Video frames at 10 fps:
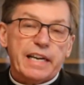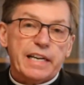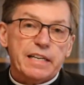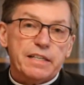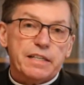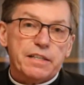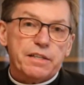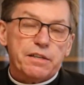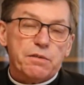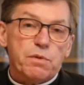And
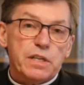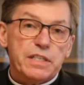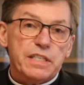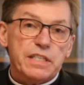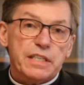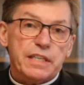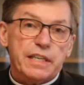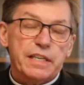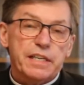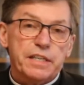there was,
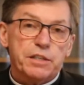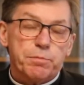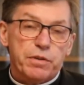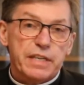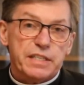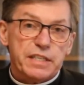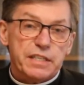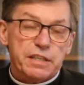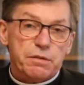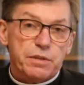in his
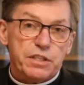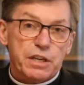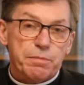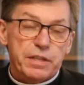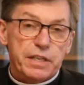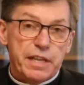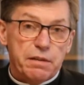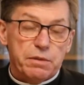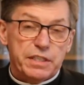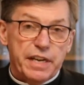presence, there was something
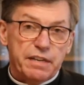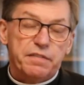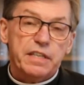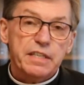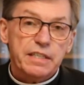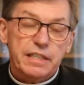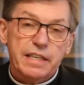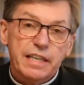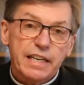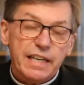that was evident
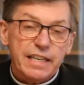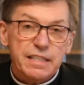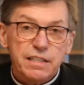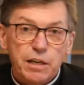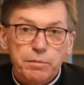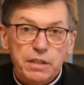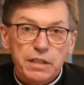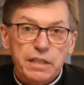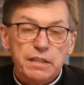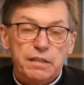and
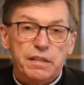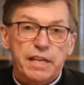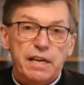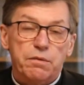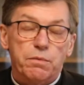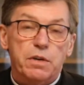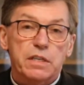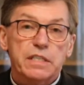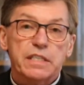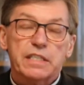something that
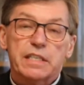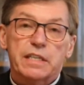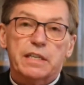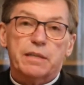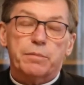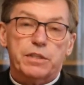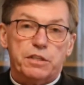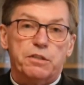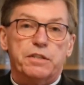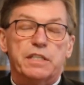was
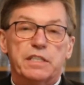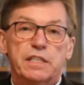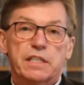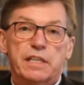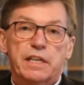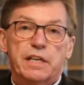mysterious,